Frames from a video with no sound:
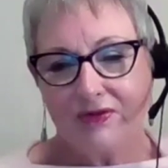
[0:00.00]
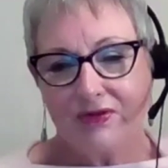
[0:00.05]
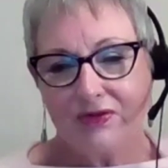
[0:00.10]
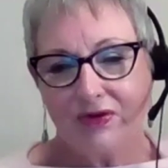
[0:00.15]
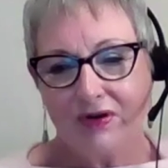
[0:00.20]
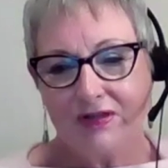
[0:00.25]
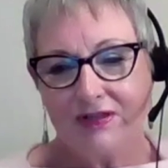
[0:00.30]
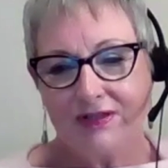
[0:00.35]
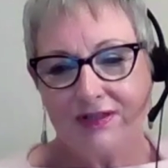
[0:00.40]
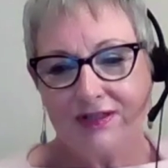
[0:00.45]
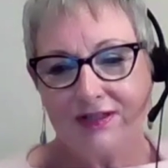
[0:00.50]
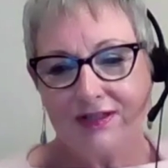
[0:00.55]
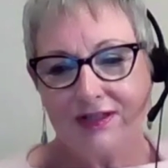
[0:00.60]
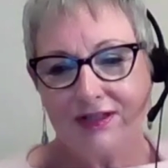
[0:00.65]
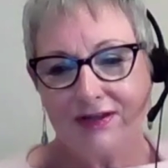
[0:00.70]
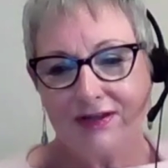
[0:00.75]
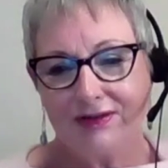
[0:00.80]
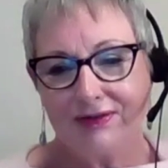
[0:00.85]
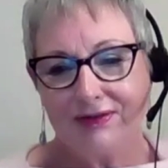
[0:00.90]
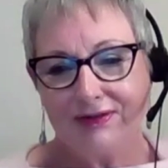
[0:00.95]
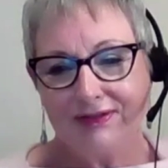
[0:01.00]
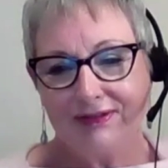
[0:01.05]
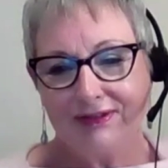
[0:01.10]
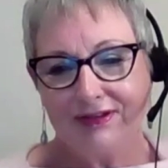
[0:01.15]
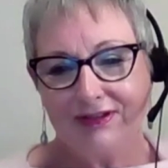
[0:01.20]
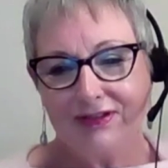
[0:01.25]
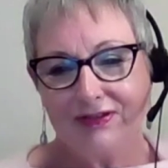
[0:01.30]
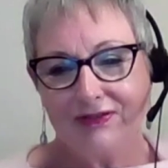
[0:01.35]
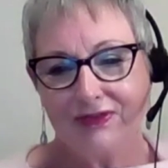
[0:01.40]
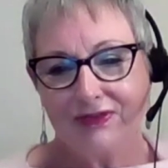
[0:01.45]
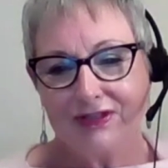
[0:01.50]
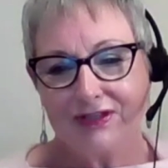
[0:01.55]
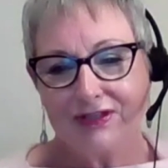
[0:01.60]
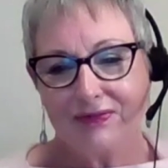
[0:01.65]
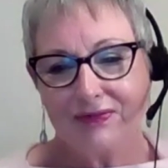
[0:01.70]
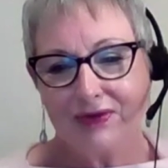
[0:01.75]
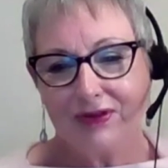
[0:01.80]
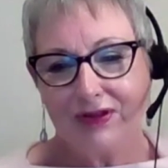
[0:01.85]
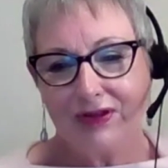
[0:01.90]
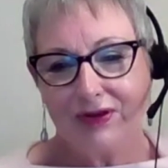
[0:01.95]
It was great to see you. Good to
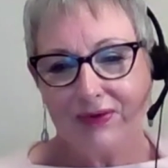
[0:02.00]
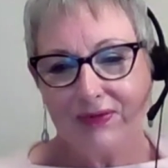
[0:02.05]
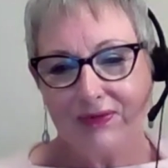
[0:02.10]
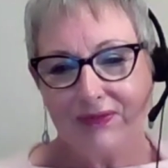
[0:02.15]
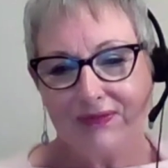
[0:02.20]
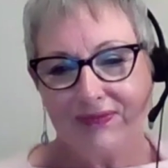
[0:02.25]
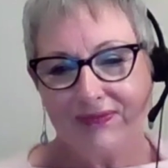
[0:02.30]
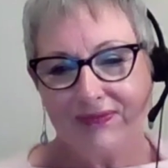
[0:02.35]
visit with you.